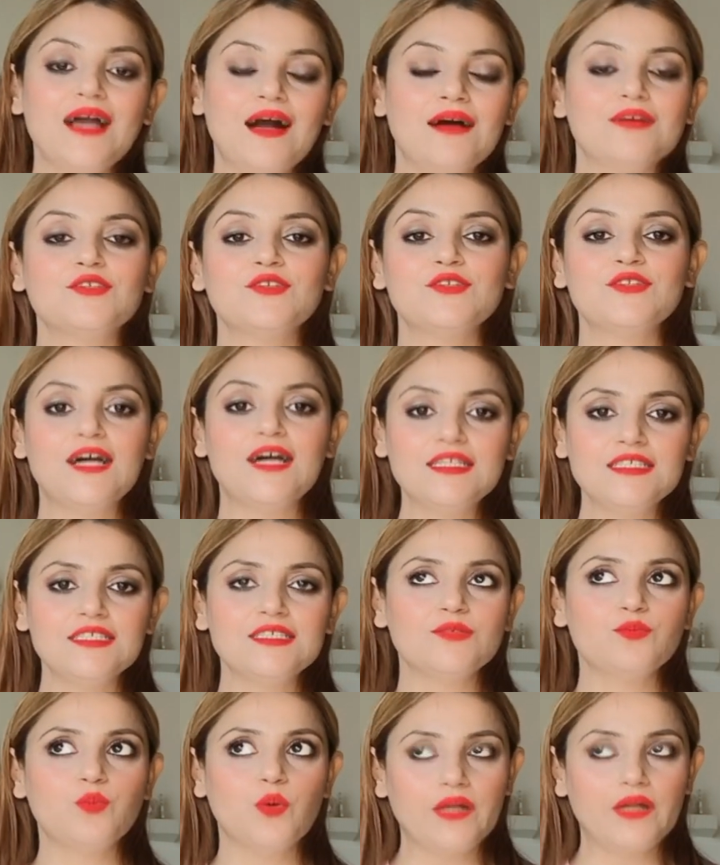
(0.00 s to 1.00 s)
so that's
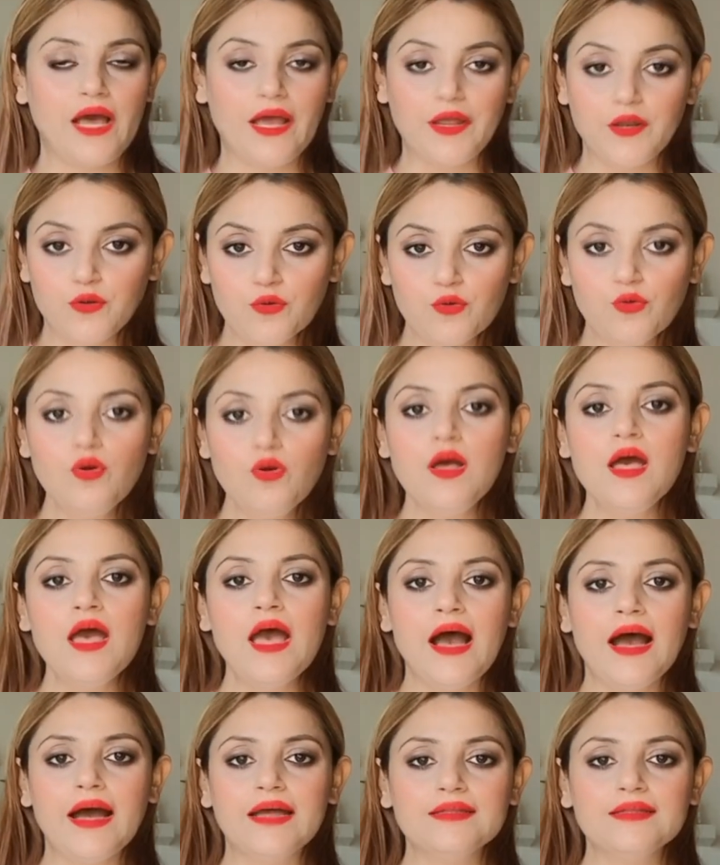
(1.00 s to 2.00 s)
what I do,
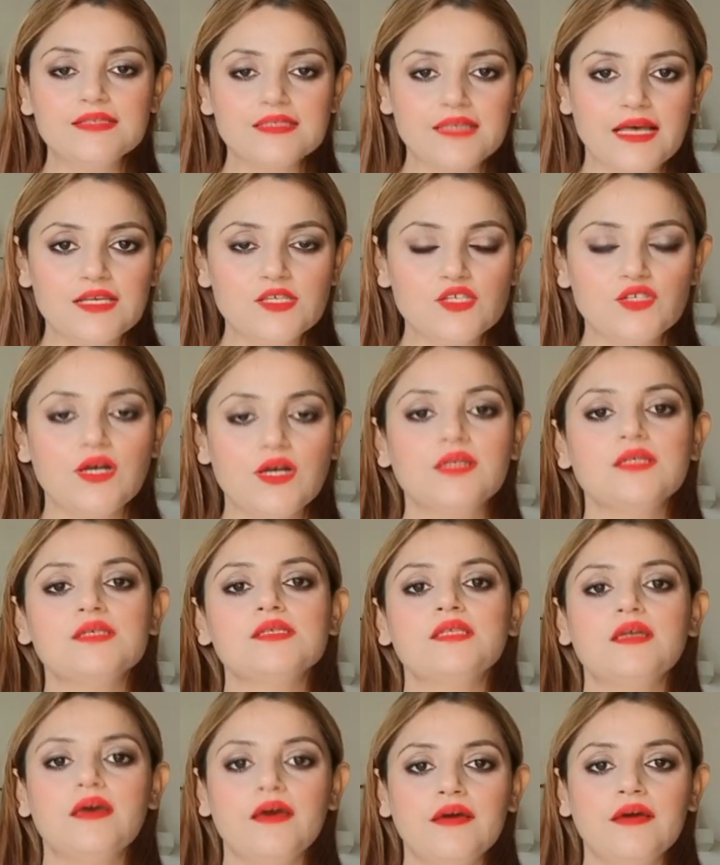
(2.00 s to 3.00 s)
and the size chart is
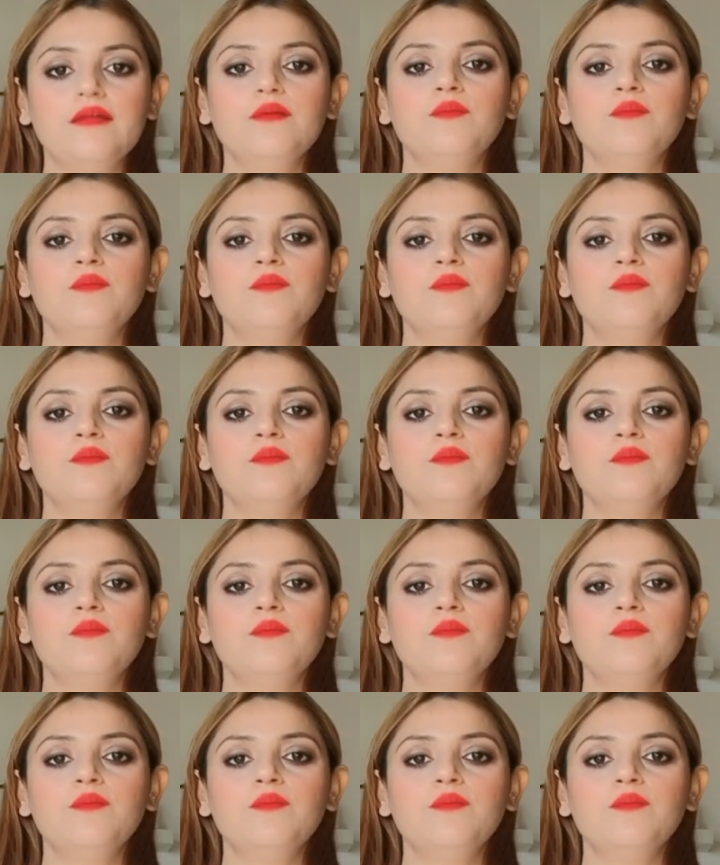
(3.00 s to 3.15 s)
there.